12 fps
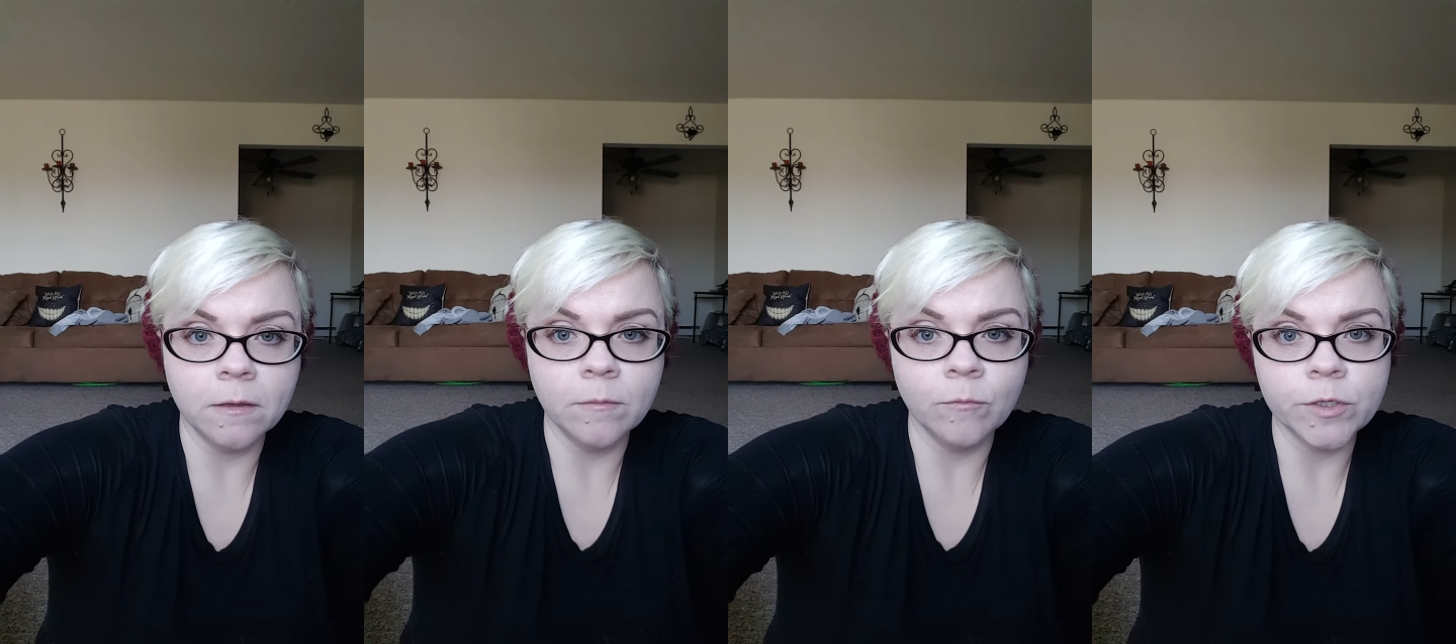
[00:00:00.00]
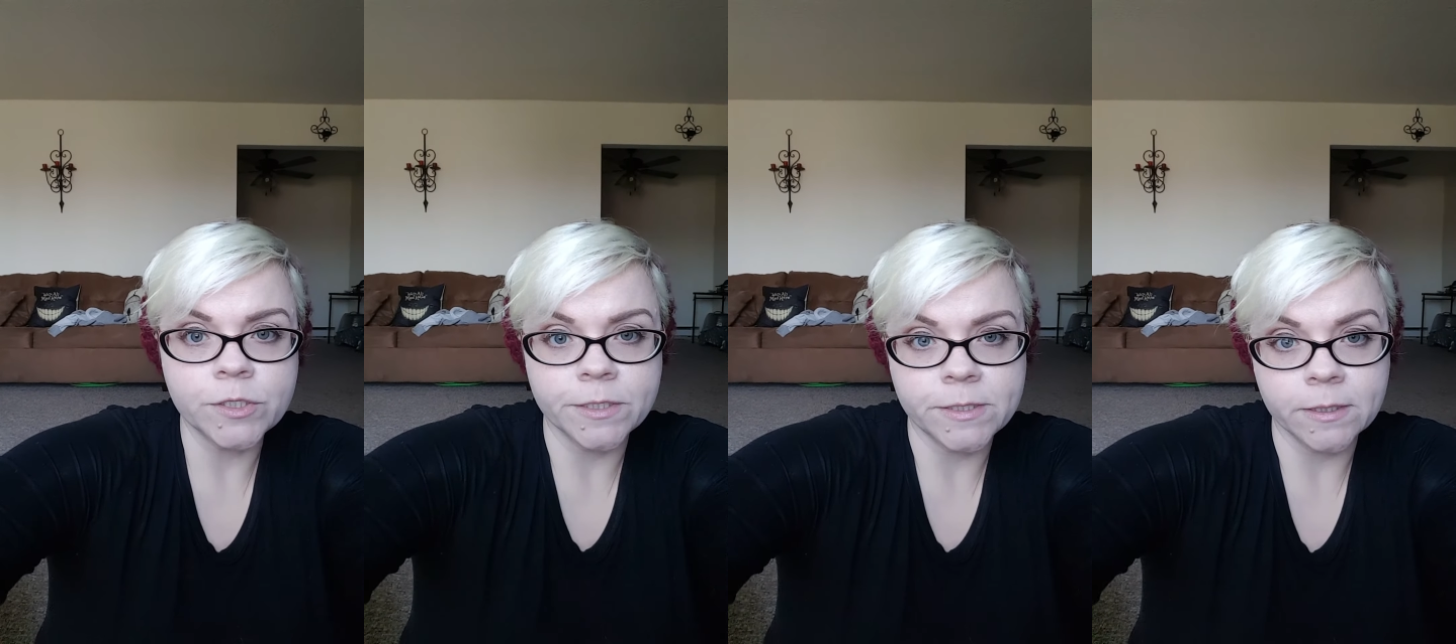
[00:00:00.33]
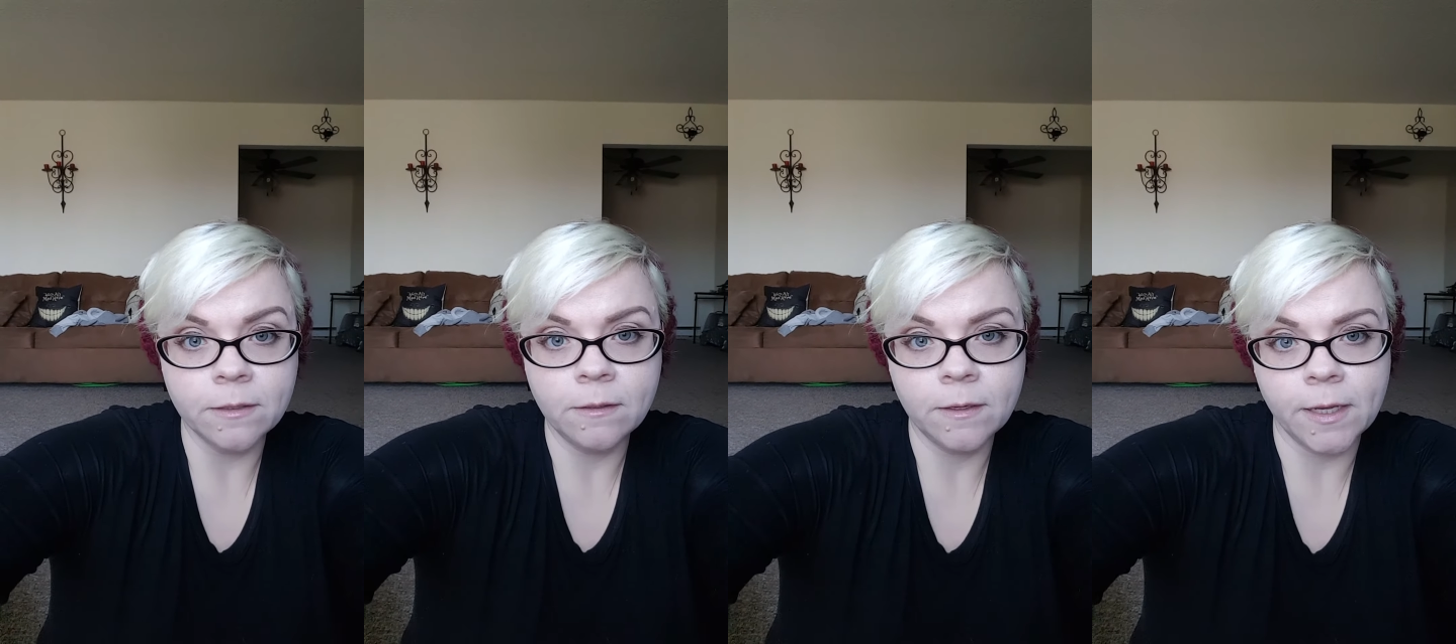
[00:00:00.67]
which I
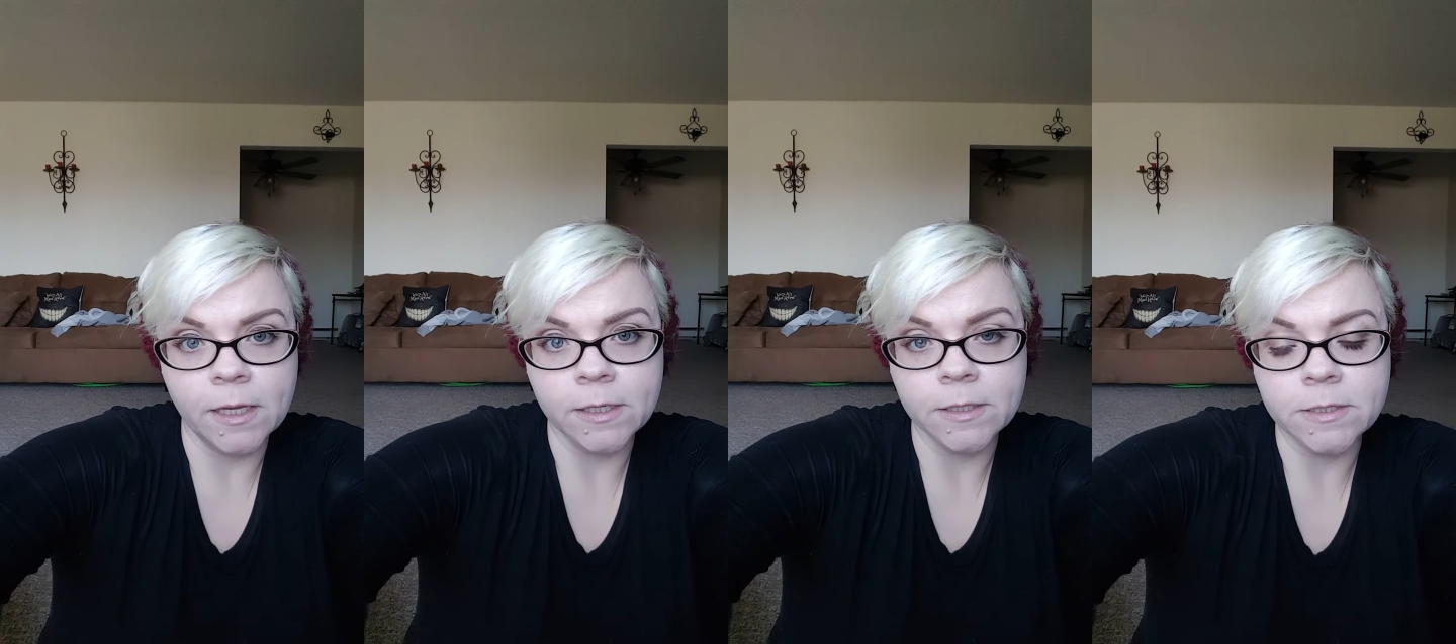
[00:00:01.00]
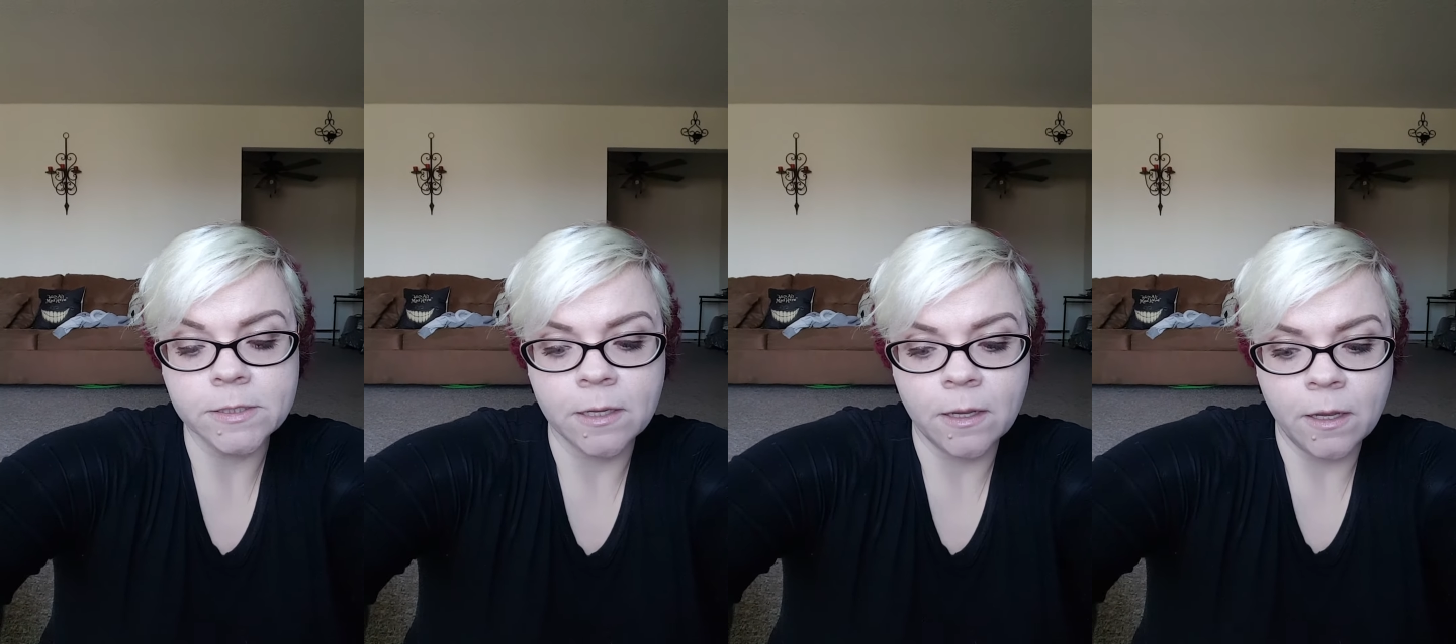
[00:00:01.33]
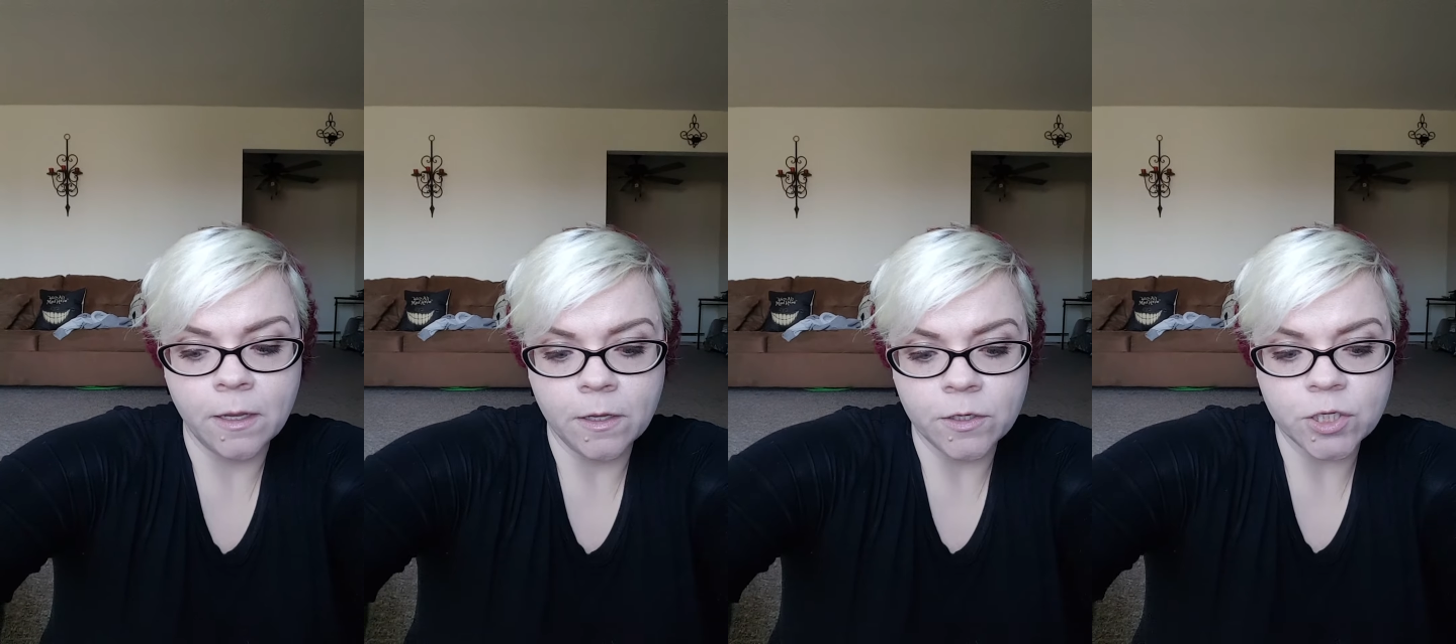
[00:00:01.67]
did, and
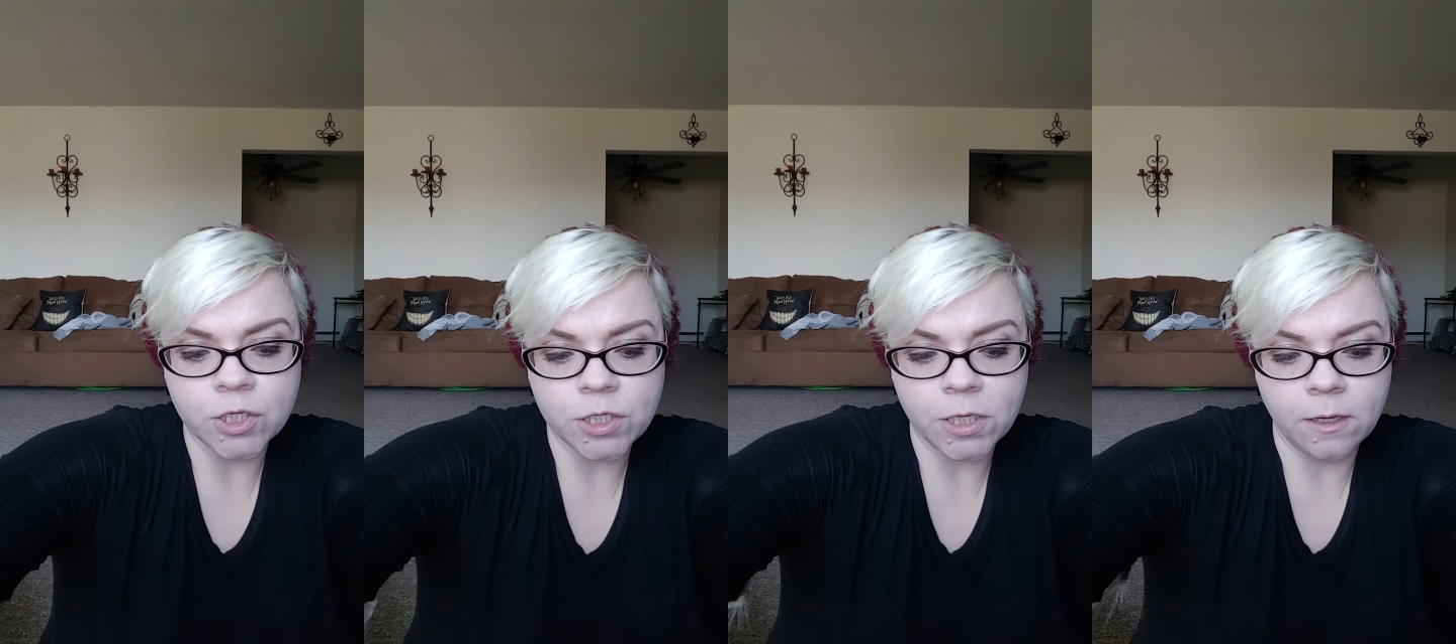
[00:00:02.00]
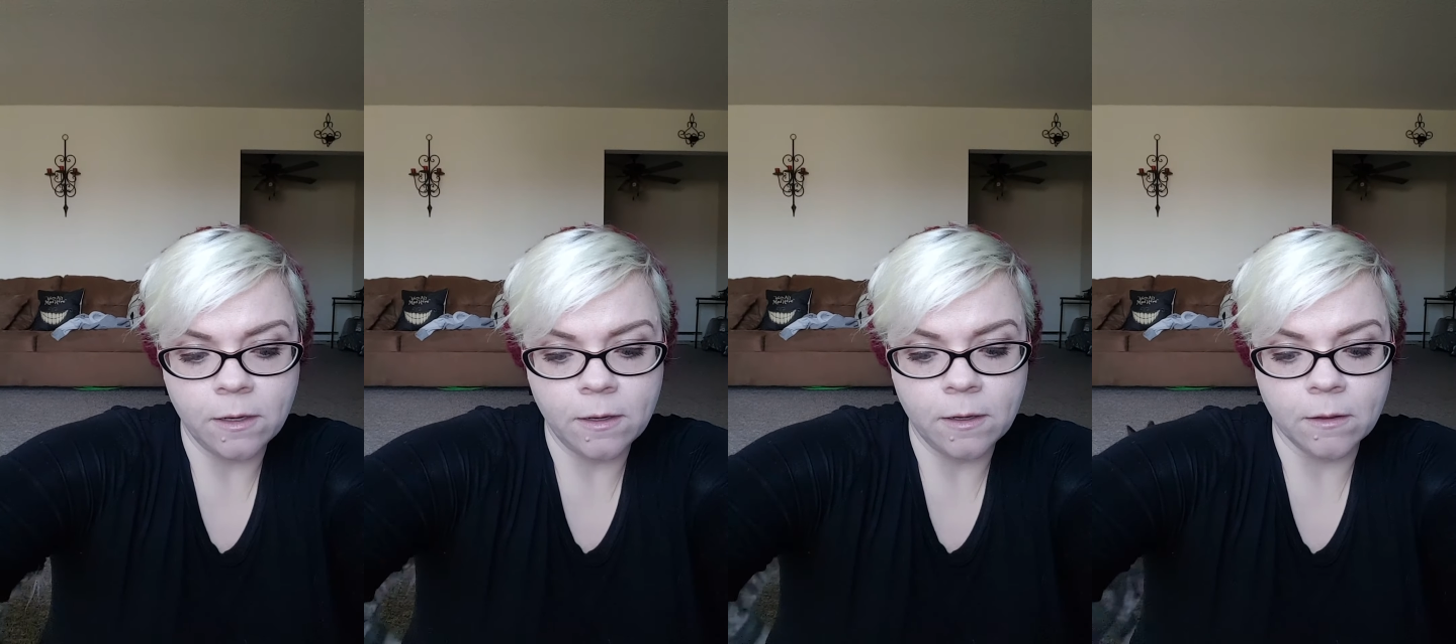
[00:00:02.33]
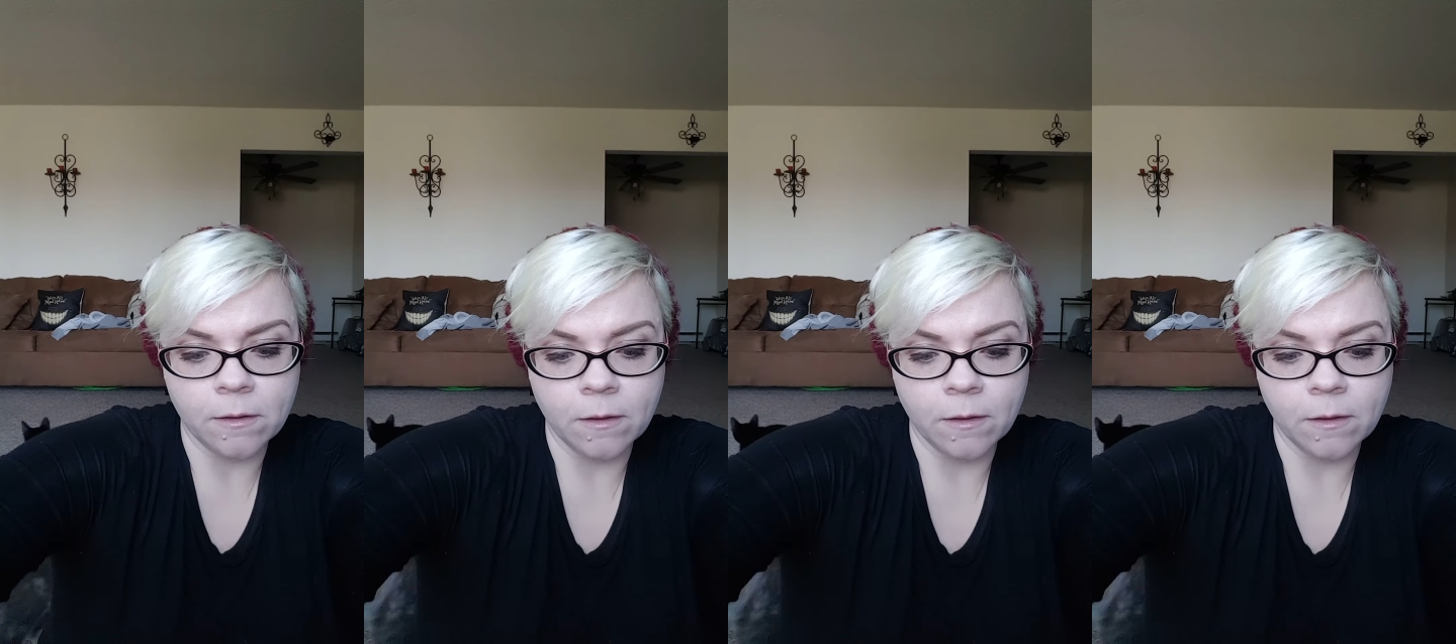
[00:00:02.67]
she